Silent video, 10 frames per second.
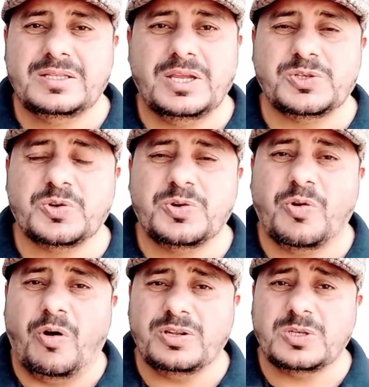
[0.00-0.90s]
There should
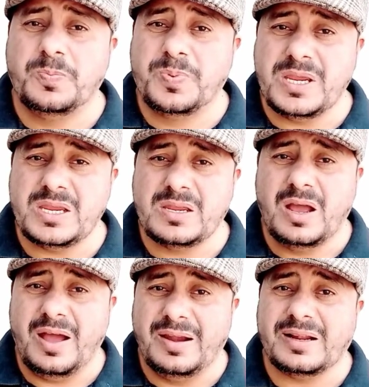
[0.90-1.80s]
not be
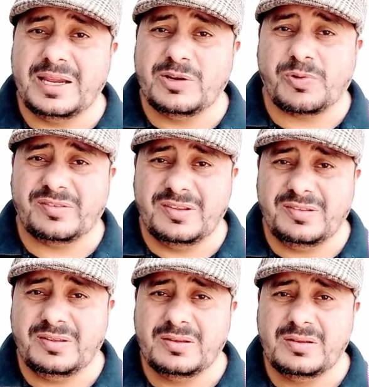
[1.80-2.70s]
unclean
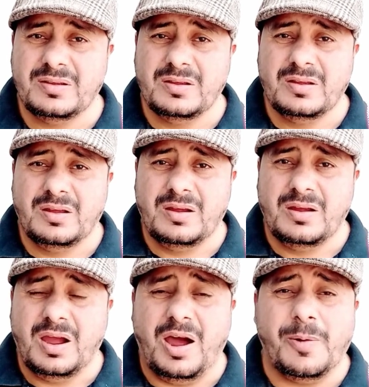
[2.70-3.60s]
dresses.
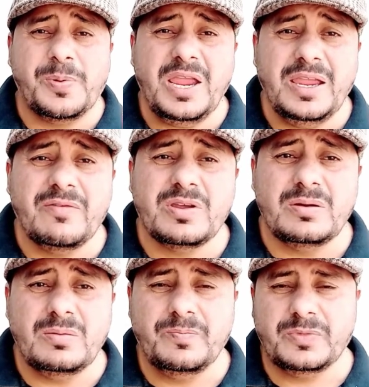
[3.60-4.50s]
Our
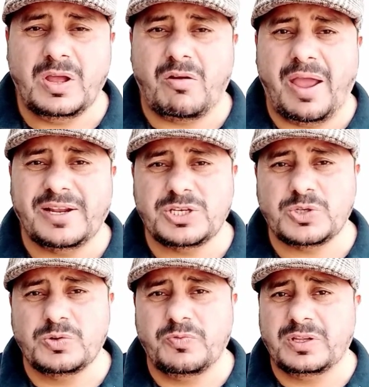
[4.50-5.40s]
behavior, our
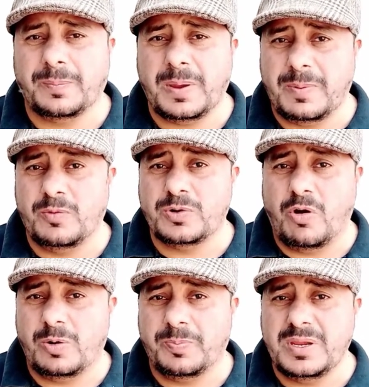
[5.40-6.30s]
attitude with the people would
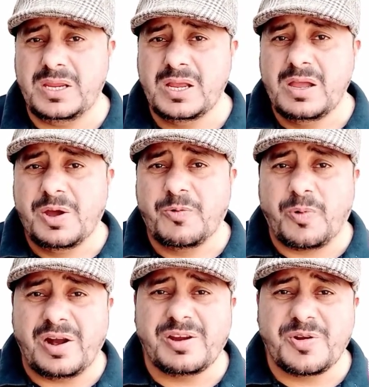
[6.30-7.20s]
not be
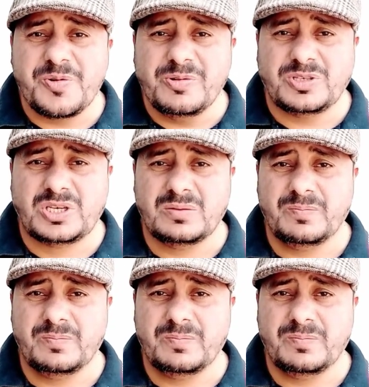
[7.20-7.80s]
very rude.